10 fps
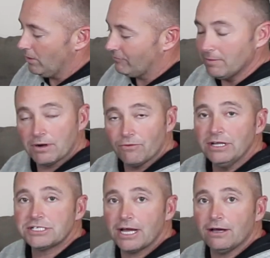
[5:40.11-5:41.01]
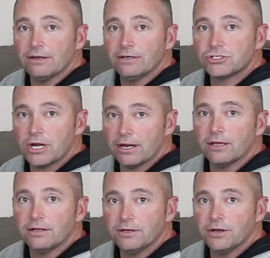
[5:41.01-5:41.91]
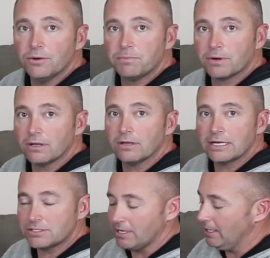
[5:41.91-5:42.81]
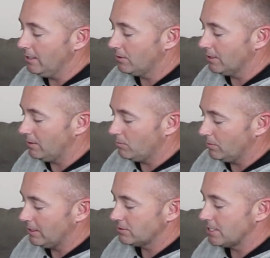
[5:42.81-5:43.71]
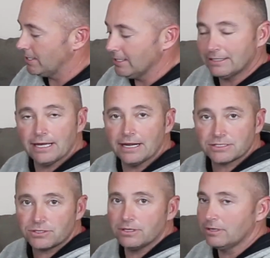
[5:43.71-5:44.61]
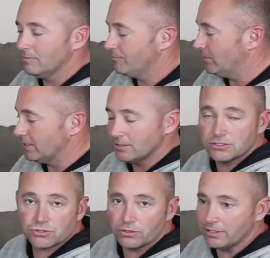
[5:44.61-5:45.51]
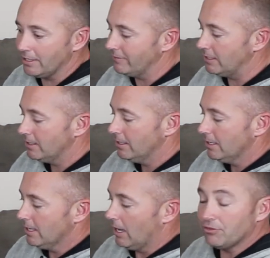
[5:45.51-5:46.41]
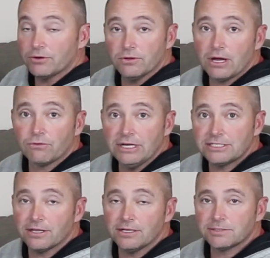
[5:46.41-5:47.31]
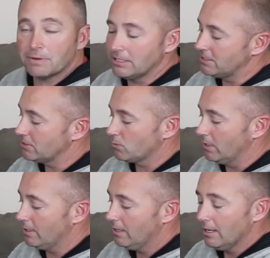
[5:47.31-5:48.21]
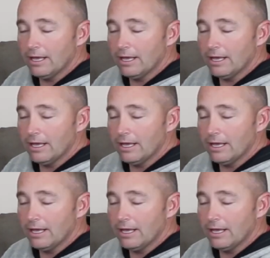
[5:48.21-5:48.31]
if I'm going to reach out and try to, you know, put a little extra heat on it without trying to get that extra oomph that the Destroyer will give it, I'll reach to this, because this one,